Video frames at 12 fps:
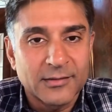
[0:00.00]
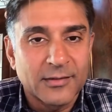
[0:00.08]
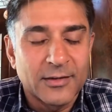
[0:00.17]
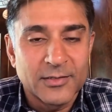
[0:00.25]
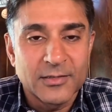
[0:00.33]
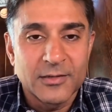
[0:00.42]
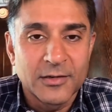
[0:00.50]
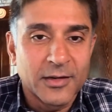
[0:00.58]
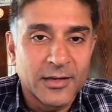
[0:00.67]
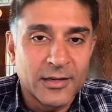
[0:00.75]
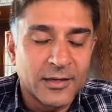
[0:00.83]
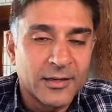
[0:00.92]
And I was
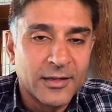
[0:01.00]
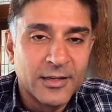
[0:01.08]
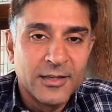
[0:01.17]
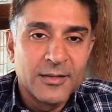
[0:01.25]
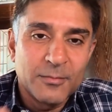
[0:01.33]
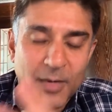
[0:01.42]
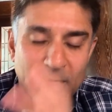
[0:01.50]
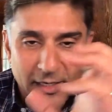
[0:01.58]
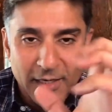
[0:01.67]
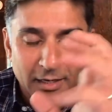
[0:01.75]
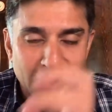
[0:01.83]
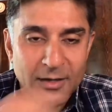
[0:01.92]
earning my
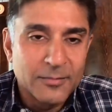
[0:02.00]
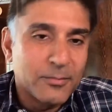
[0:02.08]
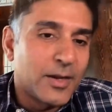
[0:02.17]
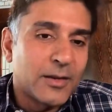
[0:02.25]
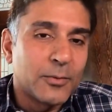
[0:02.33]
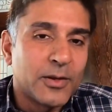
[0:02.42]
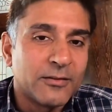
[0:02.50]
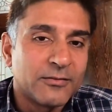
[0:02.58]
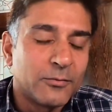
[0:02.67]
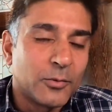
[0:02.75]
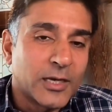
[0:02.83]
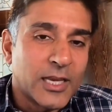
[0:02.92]
income by way of
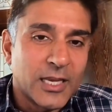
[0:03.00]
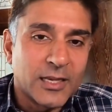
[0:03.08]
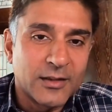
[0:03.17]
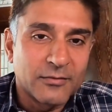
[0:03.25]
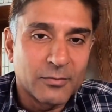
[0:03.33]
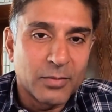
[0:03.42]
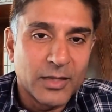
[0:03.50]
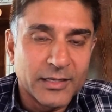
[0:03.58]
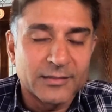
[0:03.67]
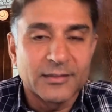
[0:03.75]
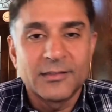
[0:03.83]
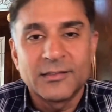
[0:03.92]
working in different
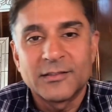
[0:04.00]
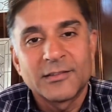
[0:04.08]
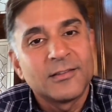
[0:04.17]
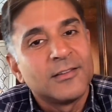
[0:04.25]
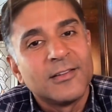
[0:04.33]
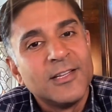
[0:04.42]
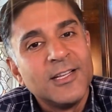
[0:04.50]
places and